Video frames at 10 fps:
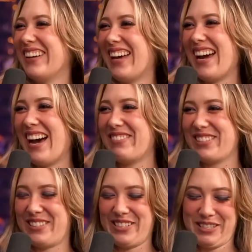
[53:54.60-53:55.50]
I
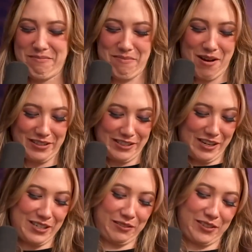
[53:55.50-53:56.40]
have to just
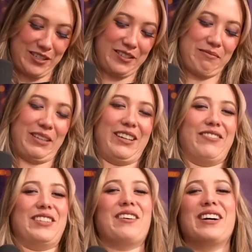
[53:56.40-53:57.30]
apologize for you. But you
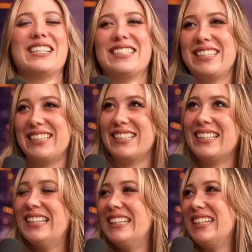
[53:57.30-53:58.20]
have no
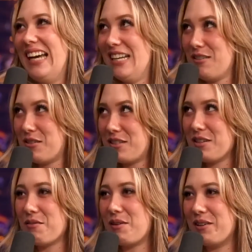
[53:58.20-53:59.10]
idea. And you
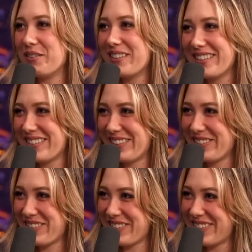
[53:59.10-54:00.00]
still won't because
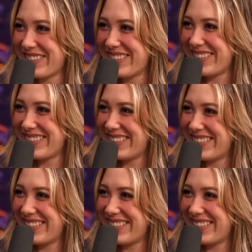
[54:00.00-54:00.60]
you'll just